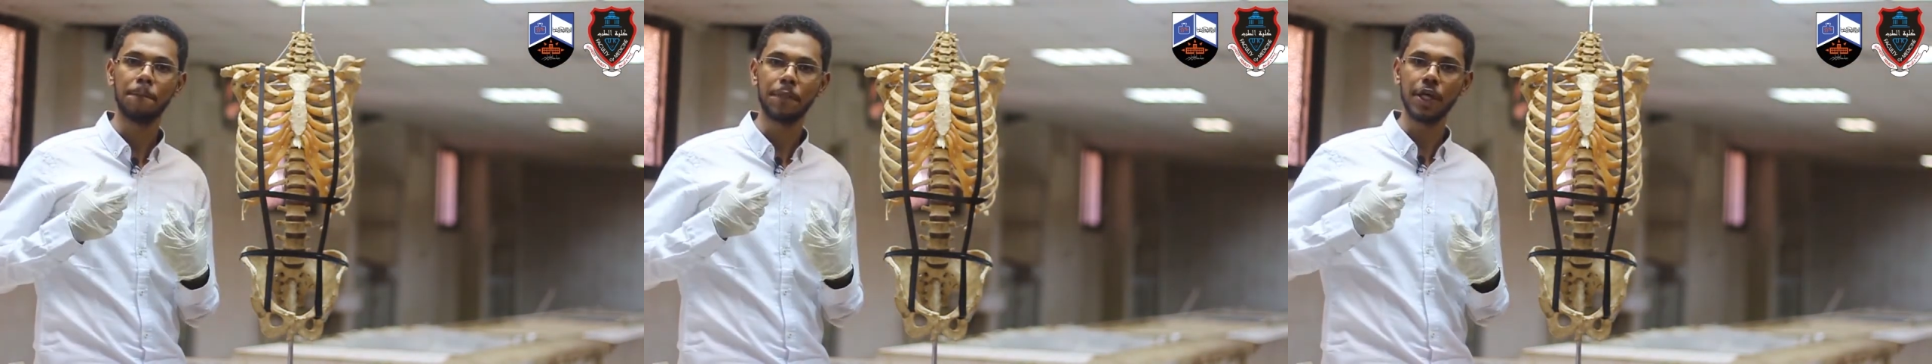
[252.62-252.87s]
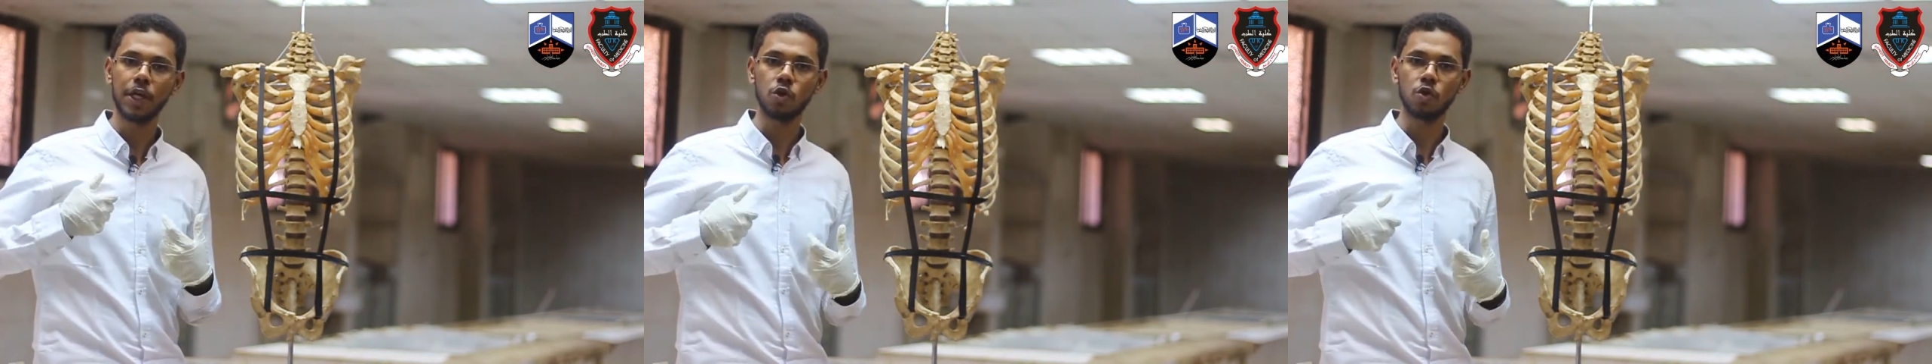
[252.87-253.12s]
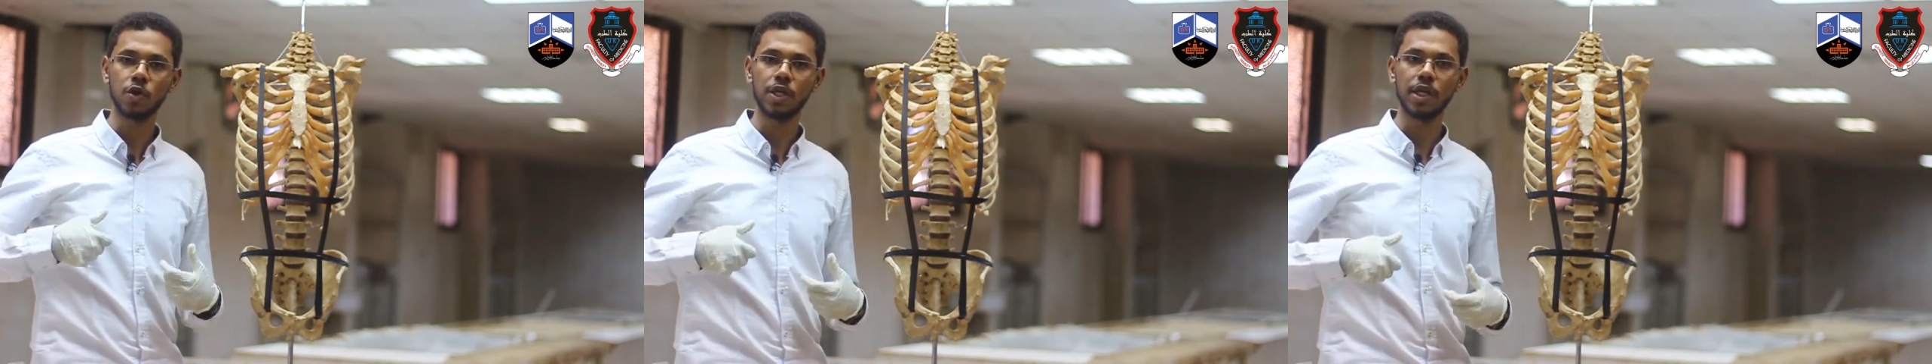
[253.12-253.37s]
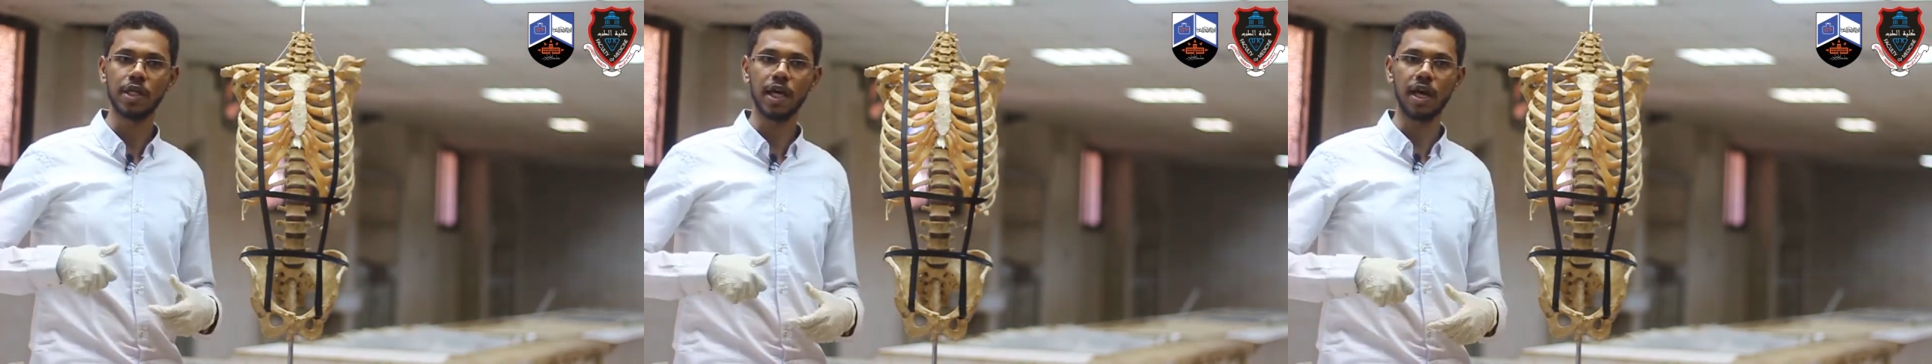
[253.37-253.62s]

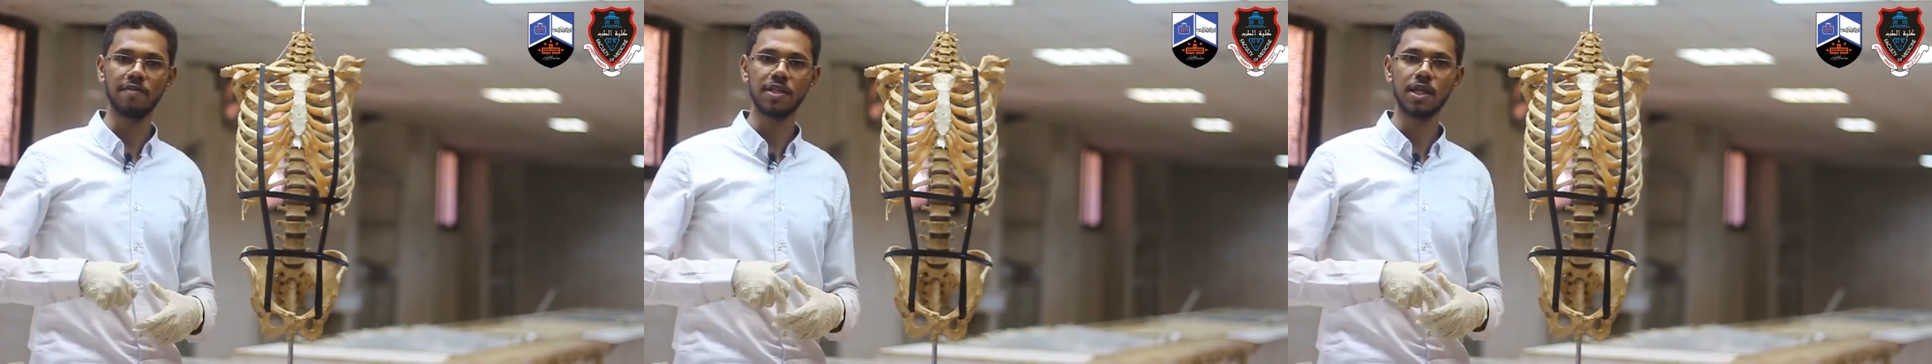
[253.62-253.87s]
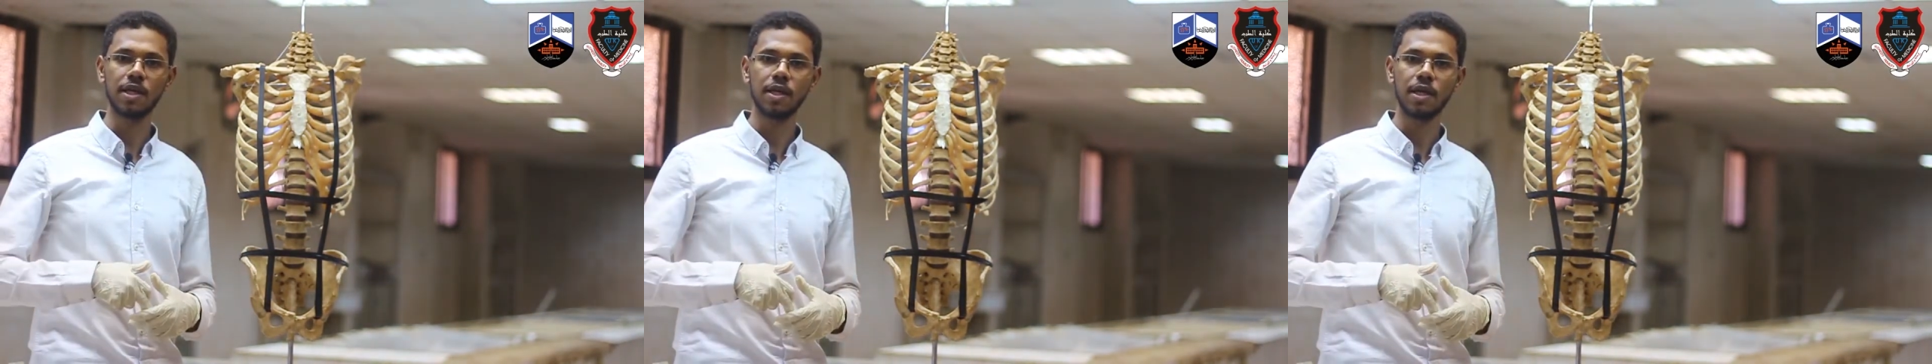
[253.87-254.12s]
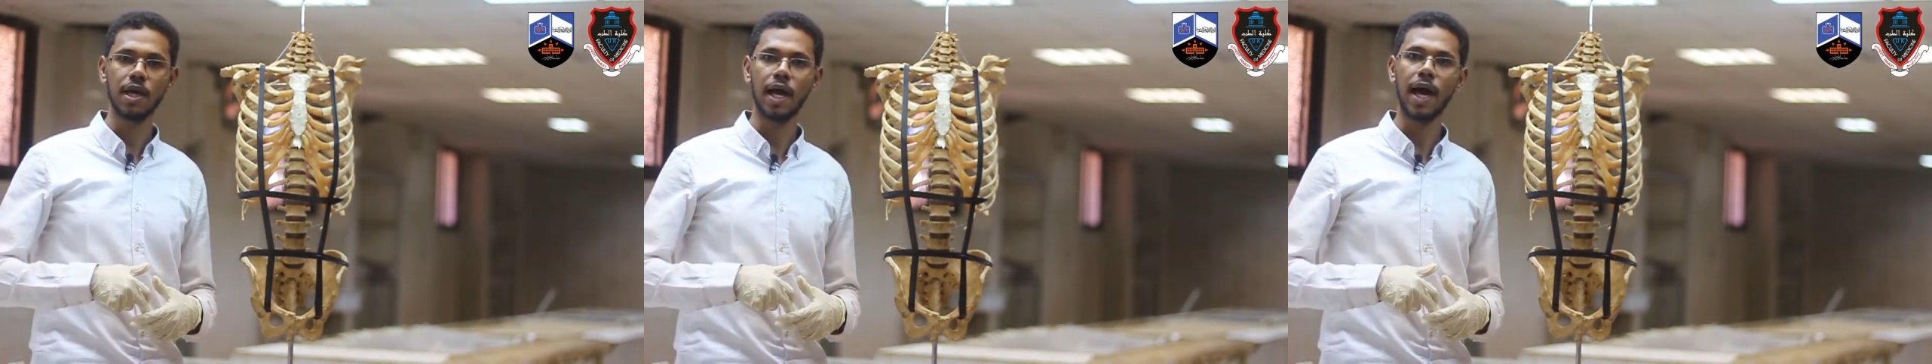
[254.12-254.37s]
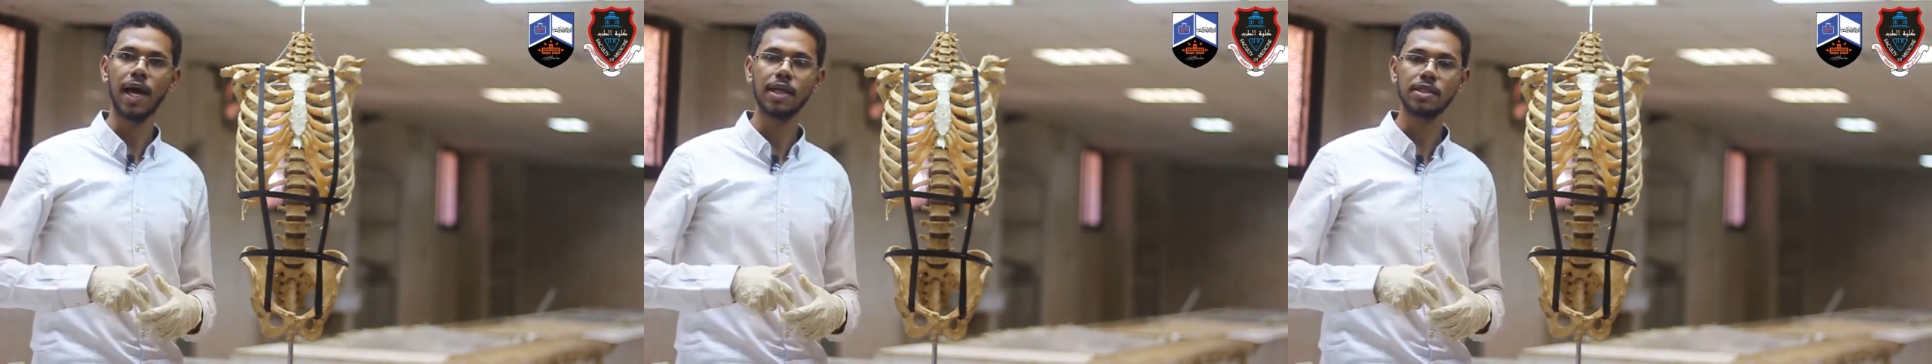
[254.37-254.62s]
peritoneal cavity
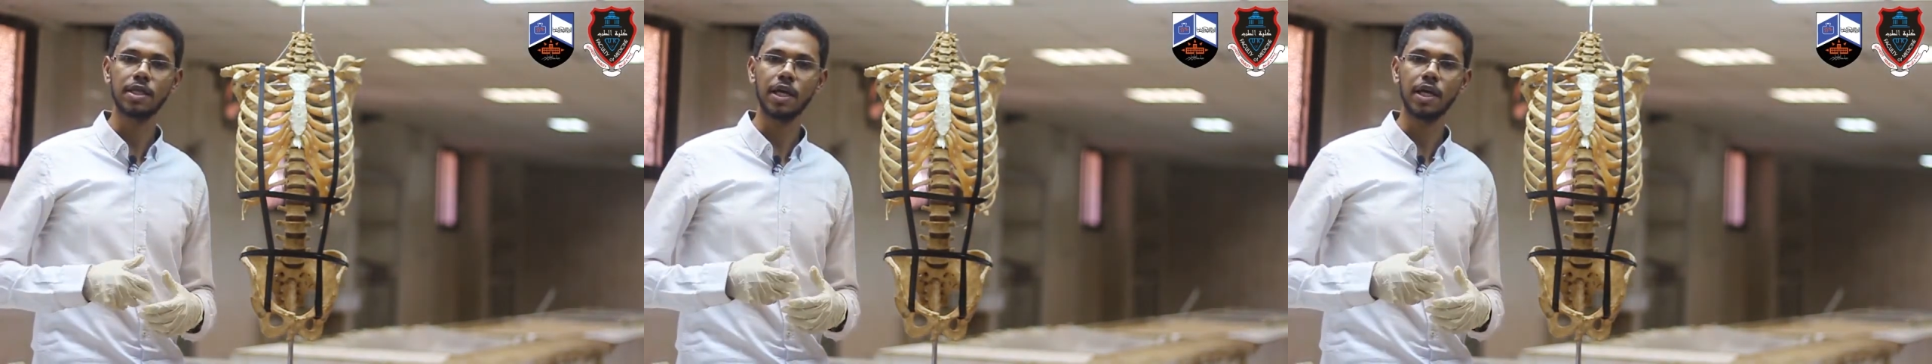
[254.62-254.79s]
and